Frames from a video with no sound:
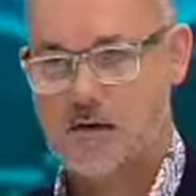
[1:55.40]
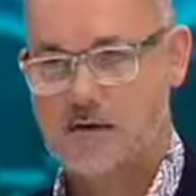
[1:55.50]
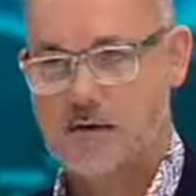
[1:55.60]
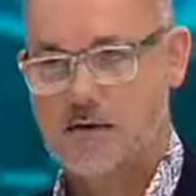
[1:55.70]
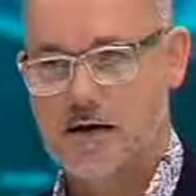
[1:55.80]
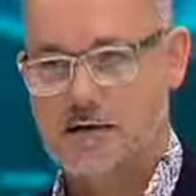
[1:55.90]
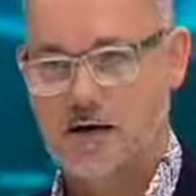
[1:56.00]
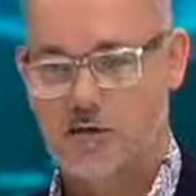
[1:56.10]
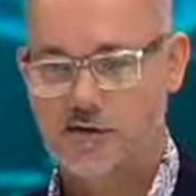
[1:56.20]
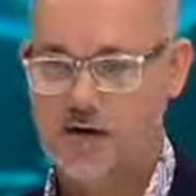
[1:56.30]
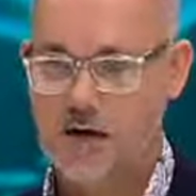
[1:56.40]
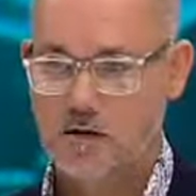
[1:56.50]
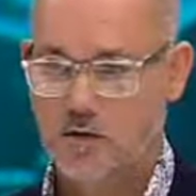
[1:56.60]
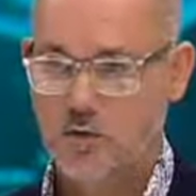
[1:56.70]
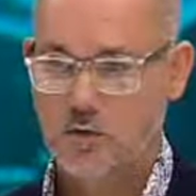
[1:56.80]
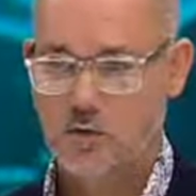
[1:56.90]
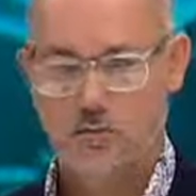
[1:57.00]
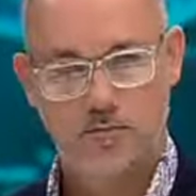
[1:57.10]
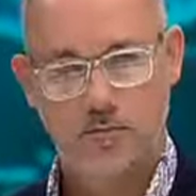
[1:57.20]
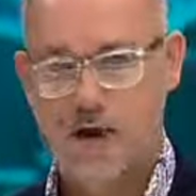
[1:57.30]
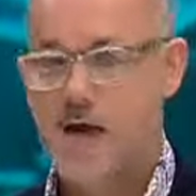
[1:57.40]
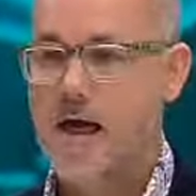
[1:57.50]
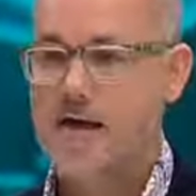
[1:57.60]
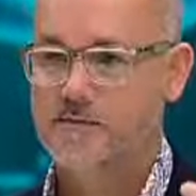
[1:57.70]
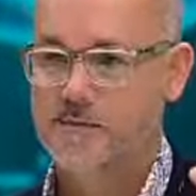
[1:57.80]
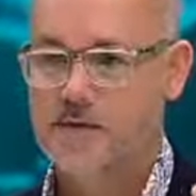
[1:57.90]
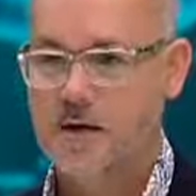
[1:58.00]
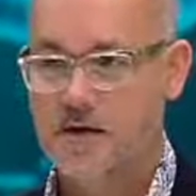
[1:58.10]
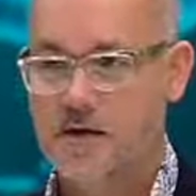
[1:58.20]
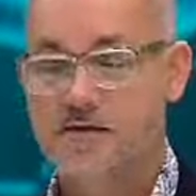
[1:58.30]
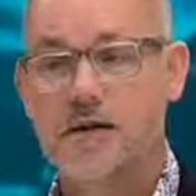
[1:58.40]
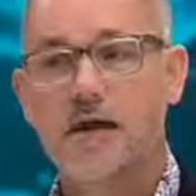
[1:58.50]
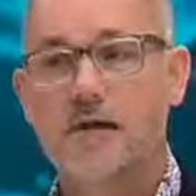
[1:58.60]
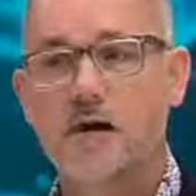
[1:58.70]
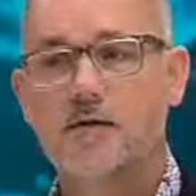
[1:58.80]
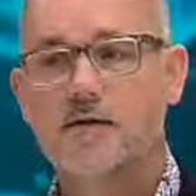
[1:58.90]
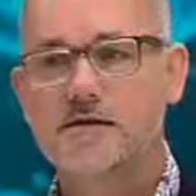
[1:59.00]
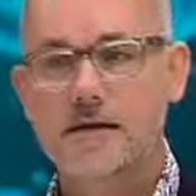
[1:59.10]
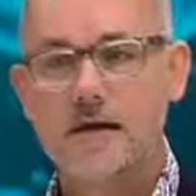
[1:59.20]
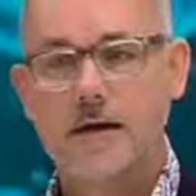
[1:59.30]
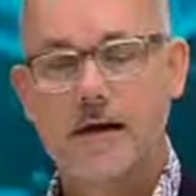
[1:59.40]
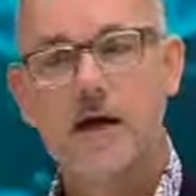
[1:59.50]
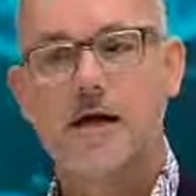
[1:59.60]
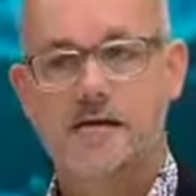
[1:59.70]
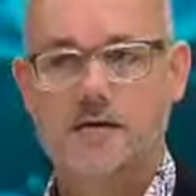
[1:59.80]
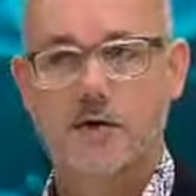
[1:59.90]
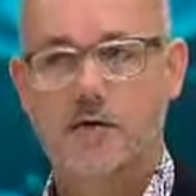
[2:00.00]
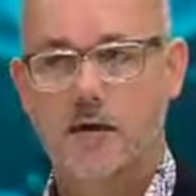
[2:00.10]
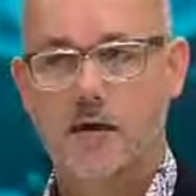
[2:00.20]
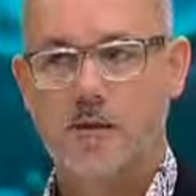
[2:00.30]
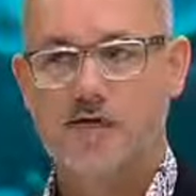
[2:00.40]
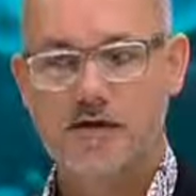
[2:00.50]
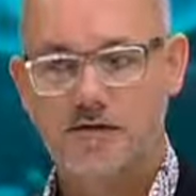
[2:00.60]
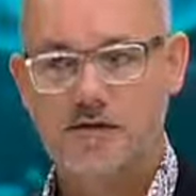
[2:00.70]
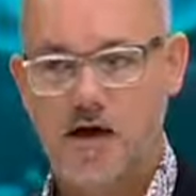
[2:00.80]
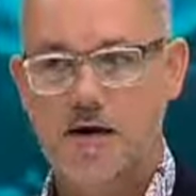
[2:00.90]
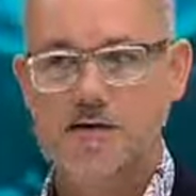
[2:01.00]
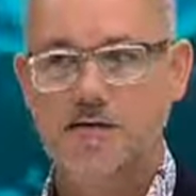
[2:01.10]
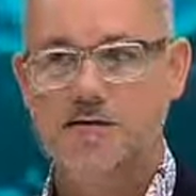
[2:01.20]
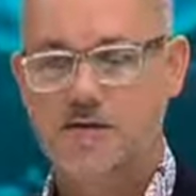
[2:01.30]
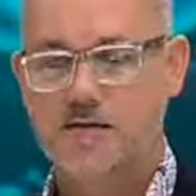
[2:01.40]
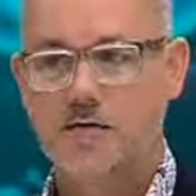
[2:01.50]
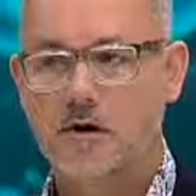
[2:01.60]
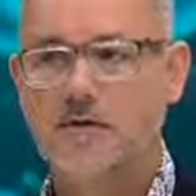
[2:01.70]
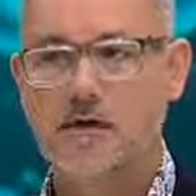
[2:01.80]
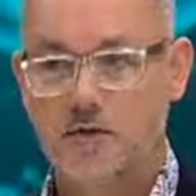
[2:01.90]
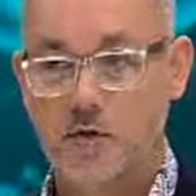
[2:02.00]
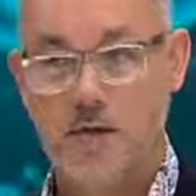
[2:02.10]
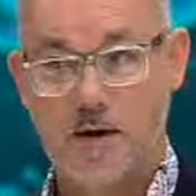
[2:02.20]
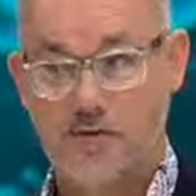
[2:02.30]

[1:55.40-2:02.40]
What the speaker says: Yes, and it does. And it will say you're X% this. Now, it is an estimate, right? Because these are scientists and they'll never give you an